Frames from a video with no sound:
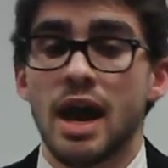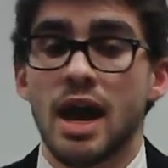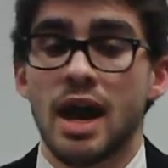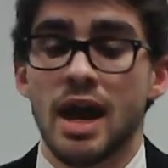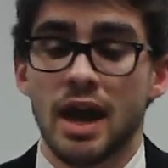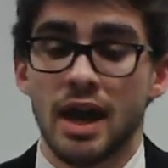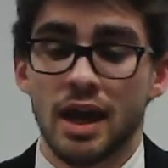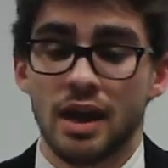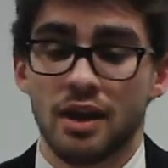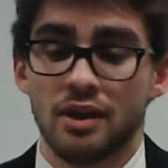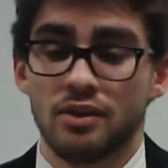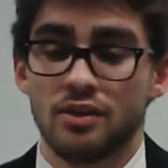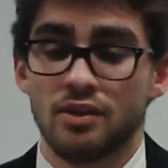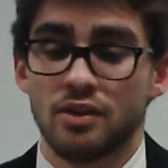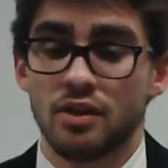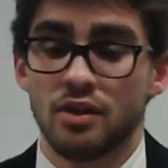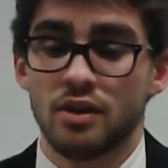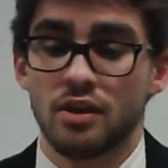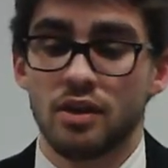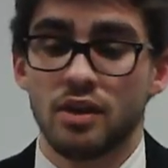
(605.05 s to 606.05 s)

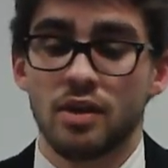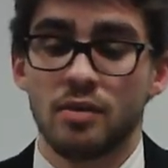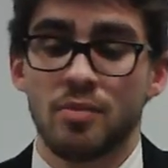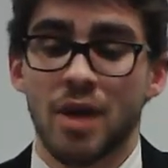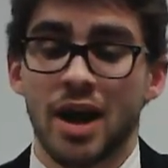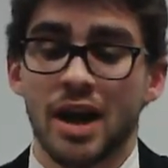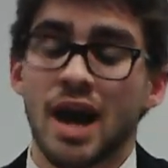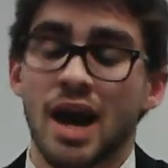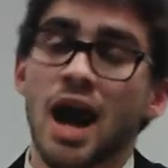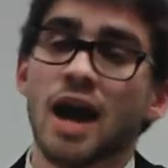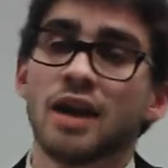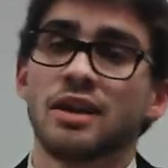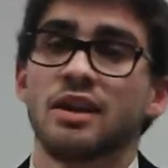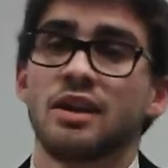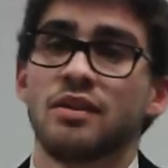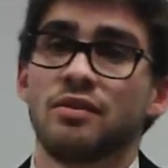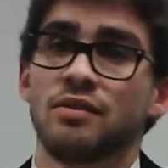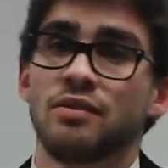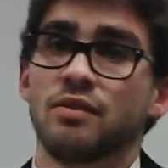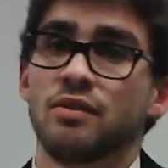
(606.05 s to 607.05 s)
And my
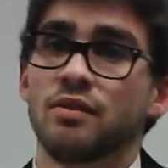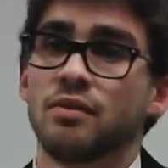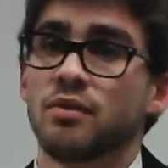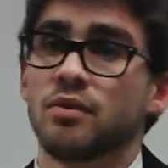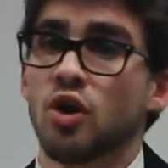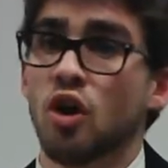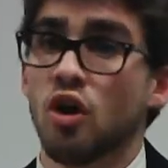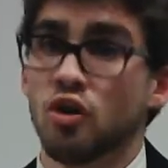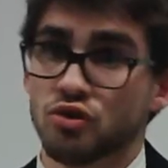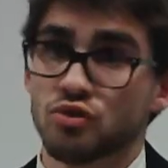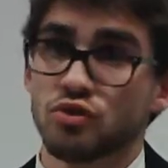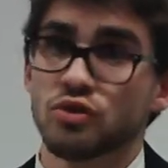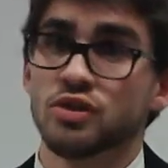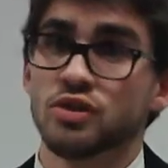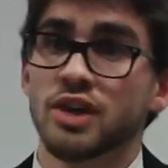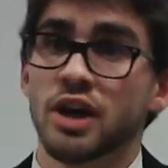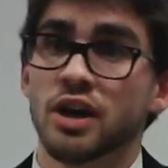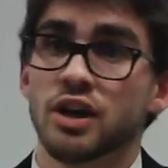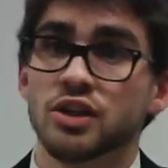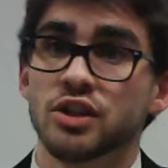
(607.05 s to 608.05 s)
cognitive cultural
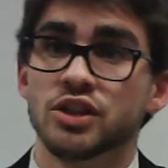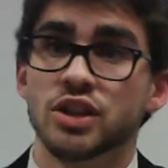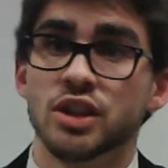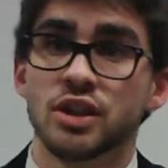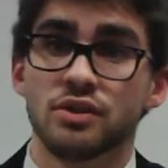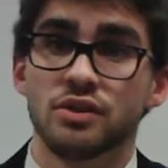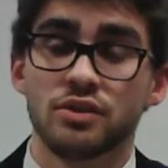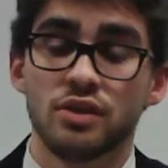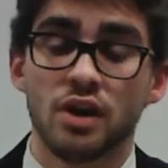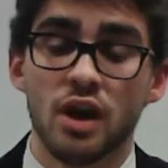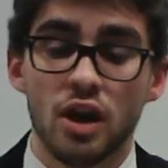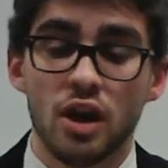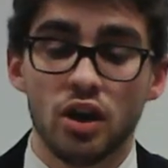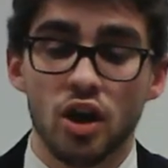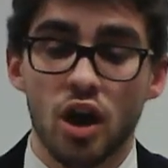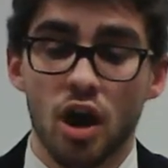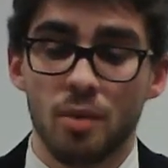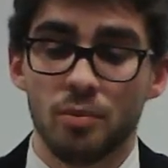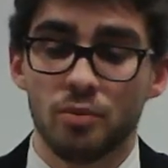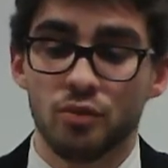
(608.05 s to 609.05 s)
intelligence
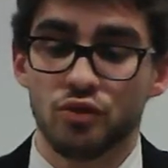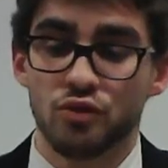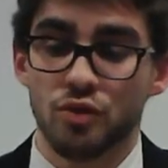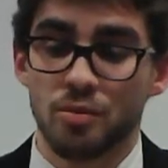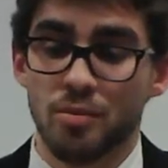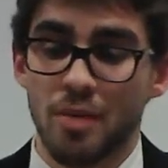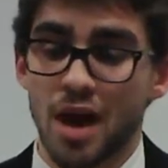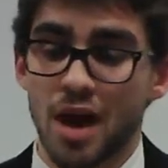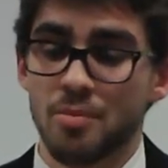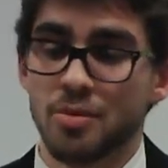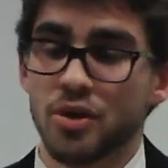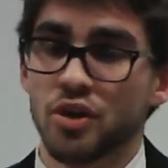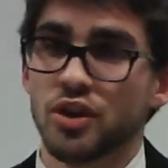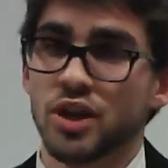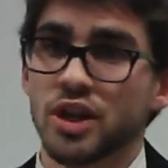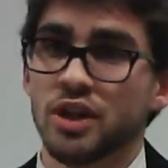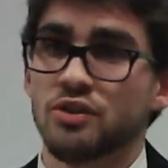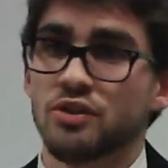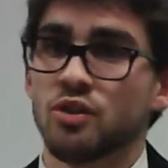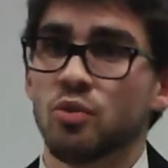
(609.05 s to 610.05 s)
comes from my
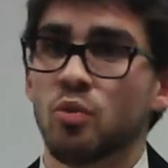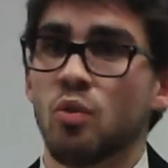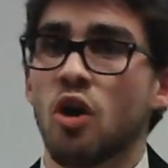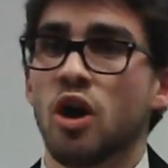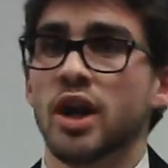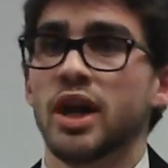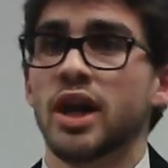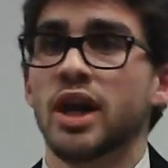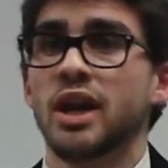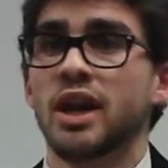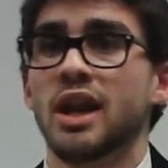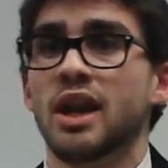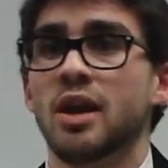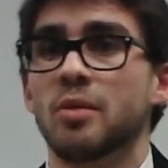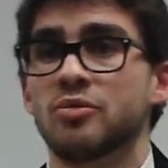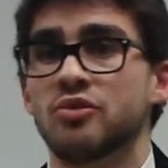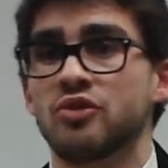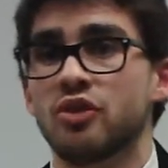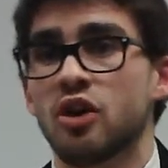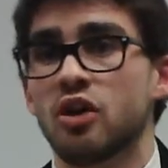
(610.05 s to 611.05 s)
ability to walk in and
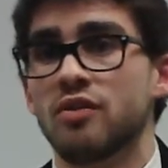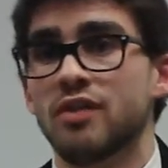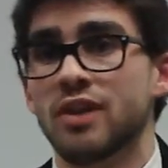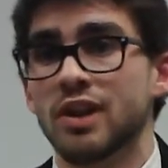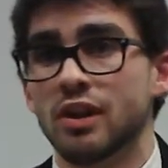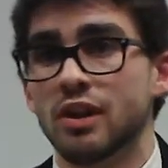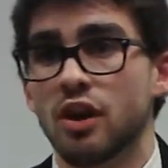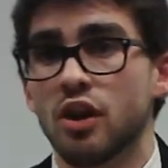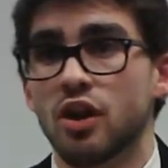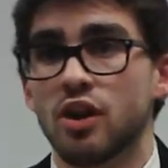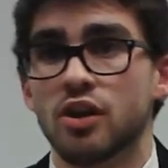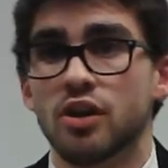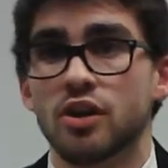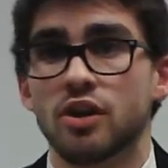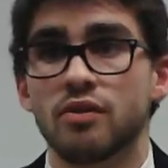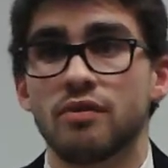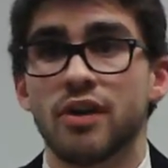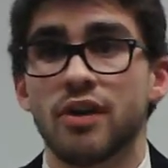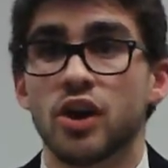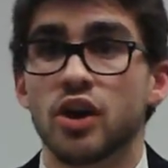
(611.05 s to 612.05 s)
observe and
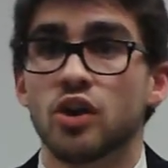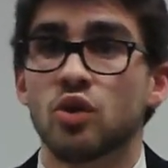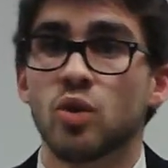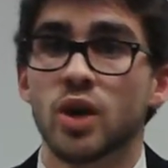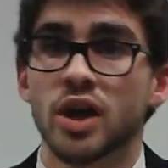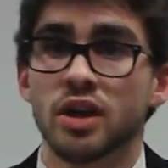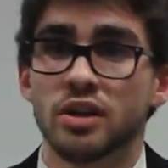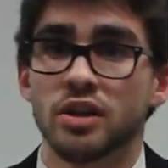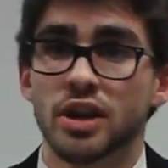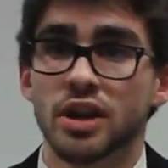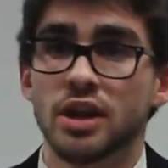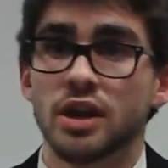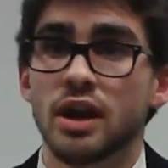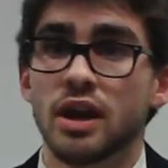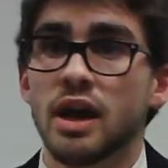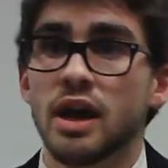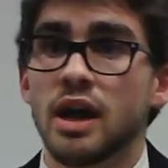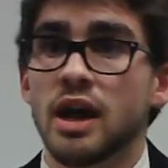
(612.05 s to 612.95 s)
learn very quickly.